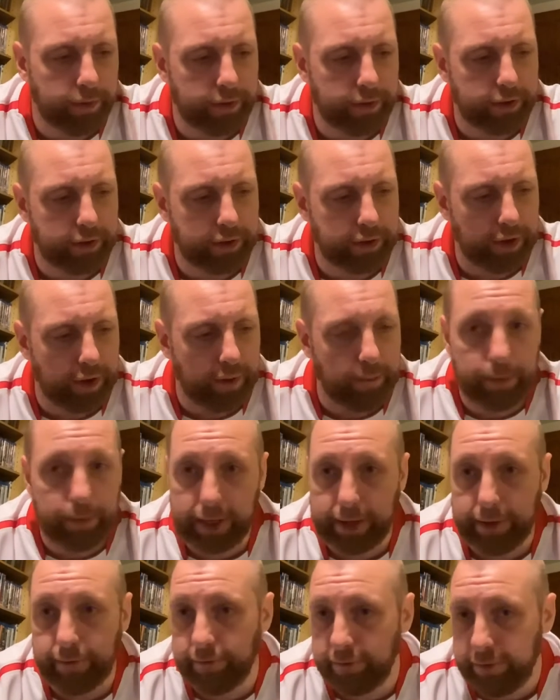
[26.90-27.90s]
to start
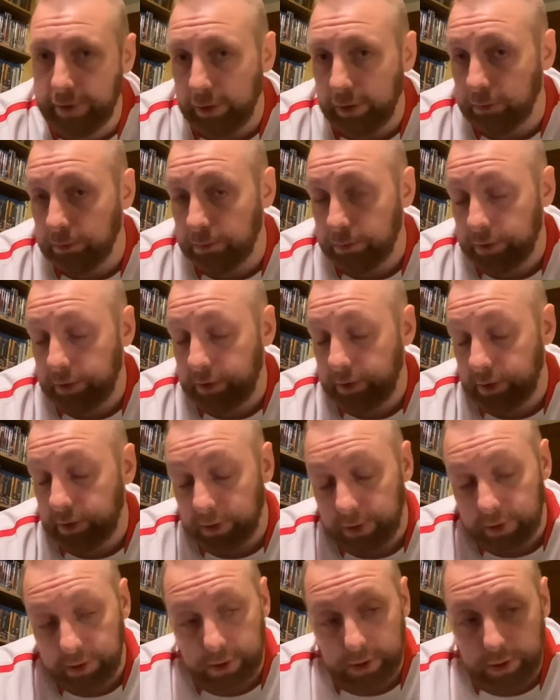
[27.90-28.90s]
making films.
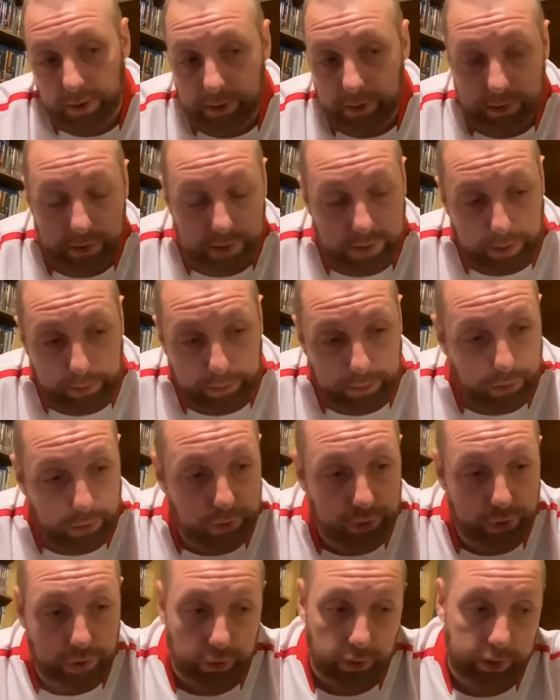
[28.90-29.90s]
I'm not
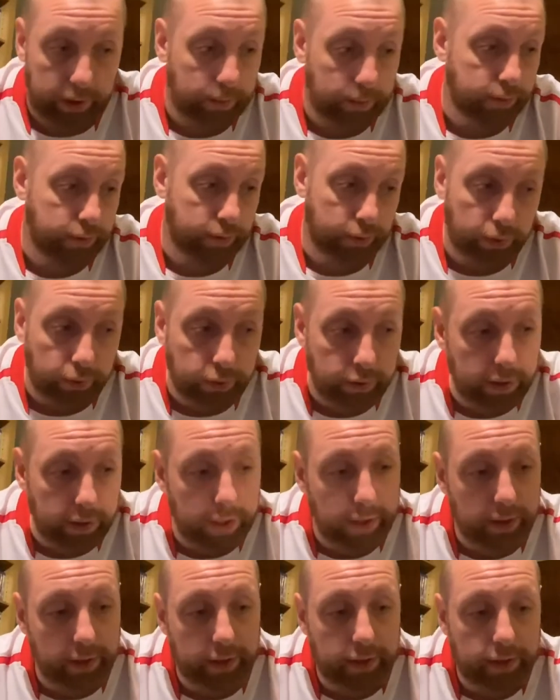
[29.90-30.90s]
sure that was a good
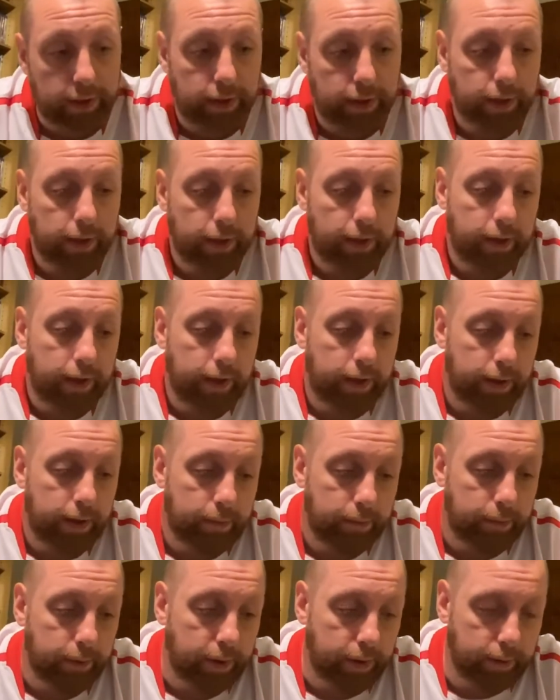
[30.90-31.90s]
thing,
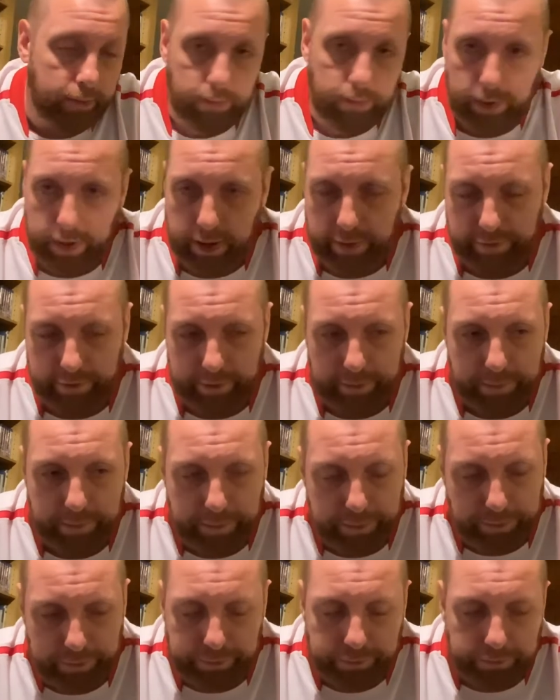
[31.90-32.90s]
but whatever.
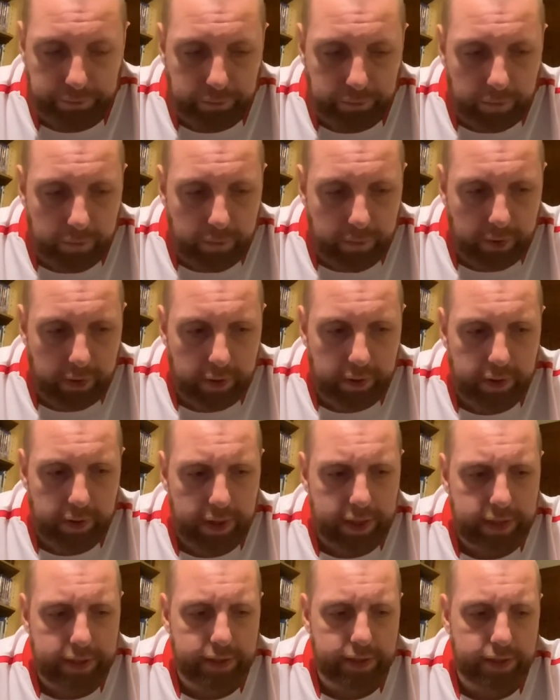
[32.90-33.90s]

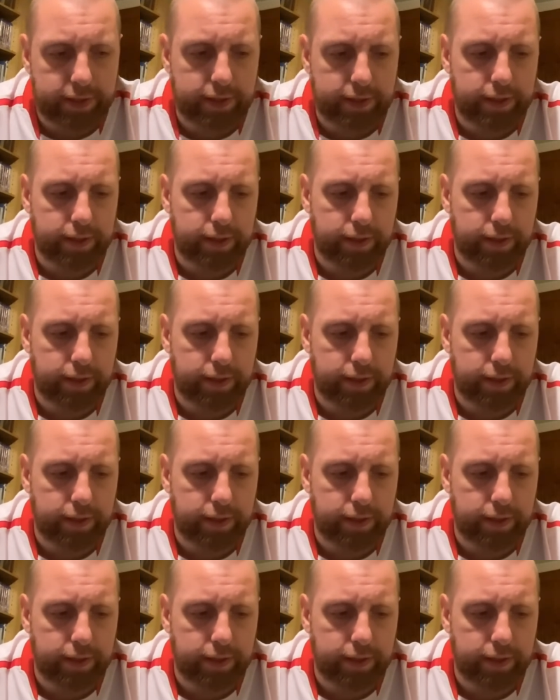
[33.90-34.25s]
This